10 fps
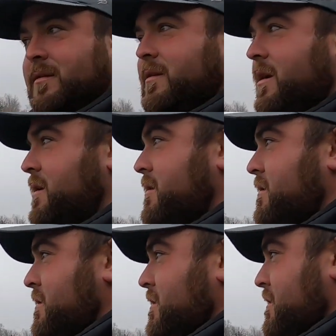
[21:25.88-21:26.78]

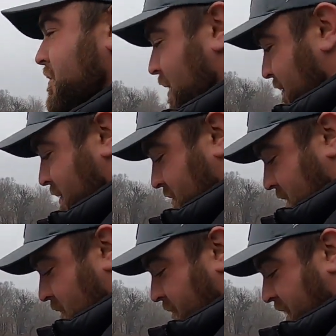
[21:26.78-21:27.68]
done, I
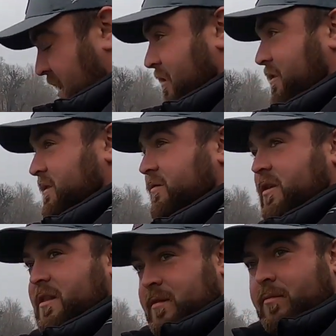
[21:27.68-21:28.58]
don't think any of us have
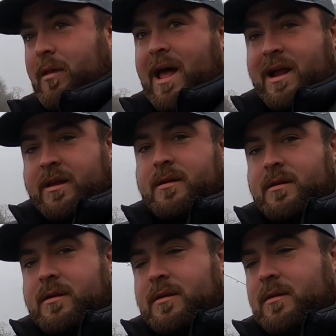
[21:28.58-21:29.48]
tried
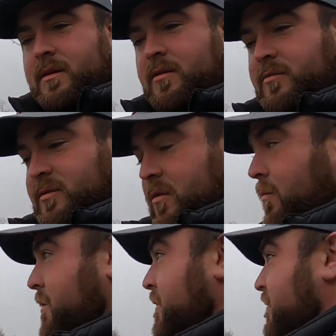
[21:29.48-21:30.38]
the new
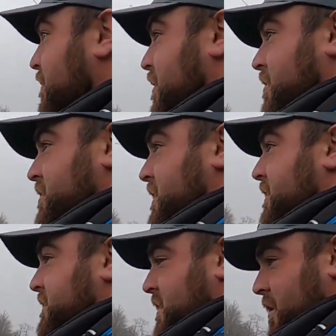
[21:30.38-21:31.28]
Sculpin football jig.
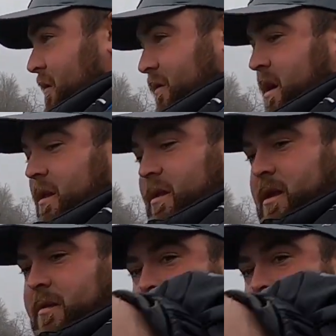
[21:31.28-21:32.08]
So I've got a